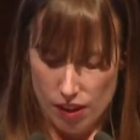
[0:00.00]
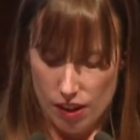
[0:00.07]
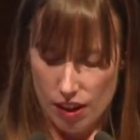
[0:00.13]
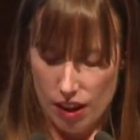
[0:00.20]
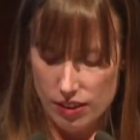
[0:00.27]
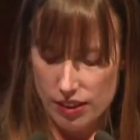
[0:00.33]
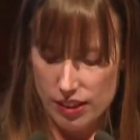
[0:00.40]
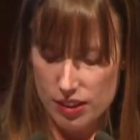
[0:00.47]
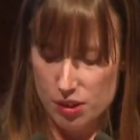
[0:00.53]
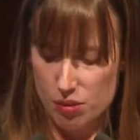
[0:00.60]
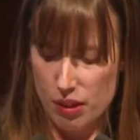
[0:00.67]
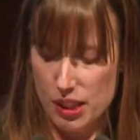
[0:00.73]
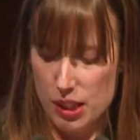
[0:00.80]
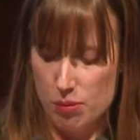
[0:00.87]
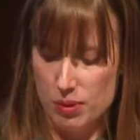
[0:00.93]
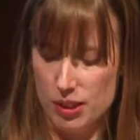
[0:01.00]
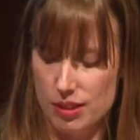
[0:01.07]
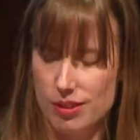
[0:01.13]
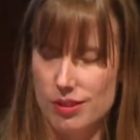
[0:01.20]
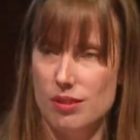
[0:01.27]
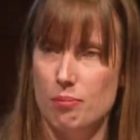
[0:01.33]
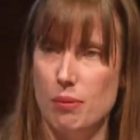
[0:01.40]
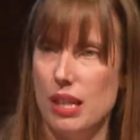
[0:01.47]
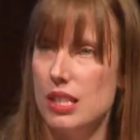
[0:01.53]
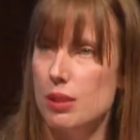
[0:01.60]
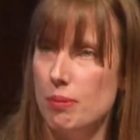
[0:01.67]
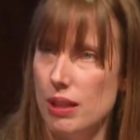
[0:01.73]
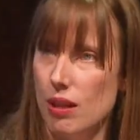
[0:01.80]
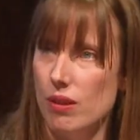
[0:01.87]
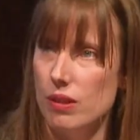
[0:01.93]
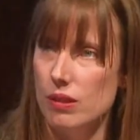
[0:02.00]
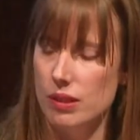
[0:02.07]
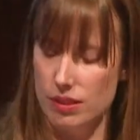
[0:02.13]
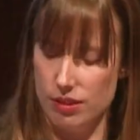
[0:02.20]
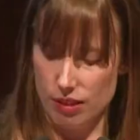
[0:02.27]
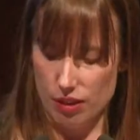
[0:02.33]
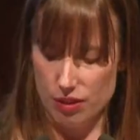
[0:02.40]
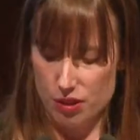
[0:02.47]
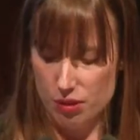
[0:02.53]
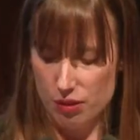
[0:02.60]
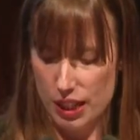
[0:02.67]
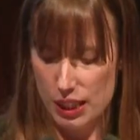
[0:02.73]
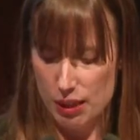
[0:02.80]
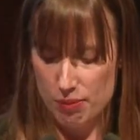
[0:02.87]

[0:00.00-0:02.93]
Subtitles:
Under these arrangements, BHP only sells uranium